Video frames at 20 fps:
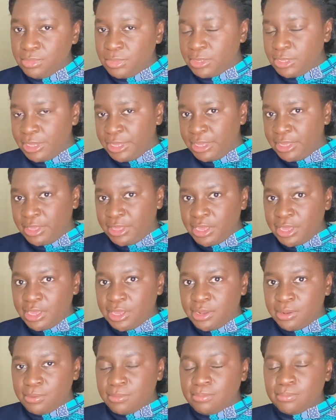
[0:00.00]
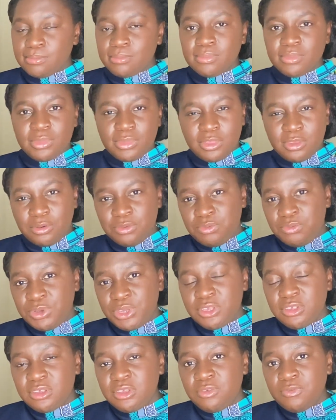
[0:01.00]
Again, the
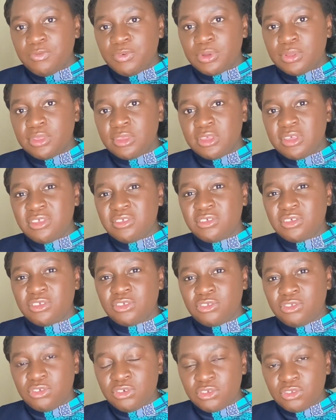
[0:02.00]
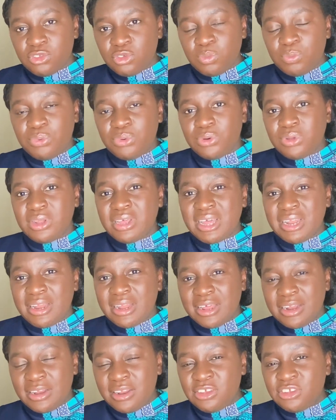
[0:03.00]
reason for this is just to put an
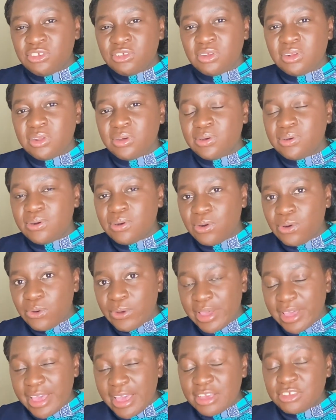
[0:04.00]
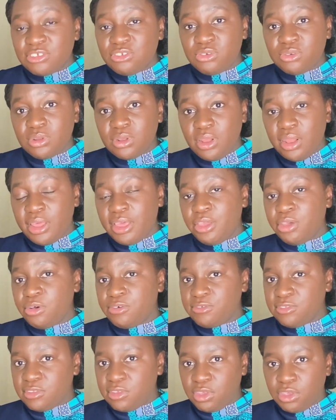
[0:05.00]
additional or extra layer of
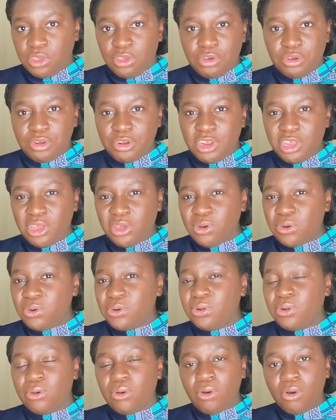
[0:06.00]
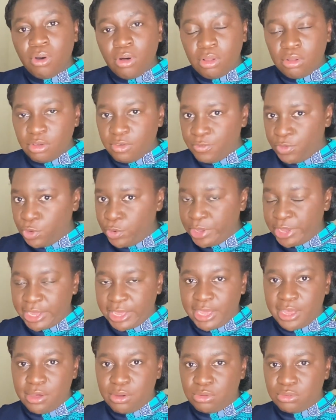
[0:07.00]
security on all of your
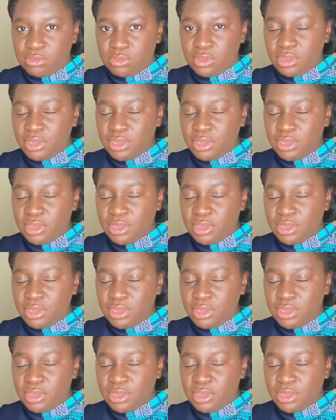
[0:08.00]
accounts.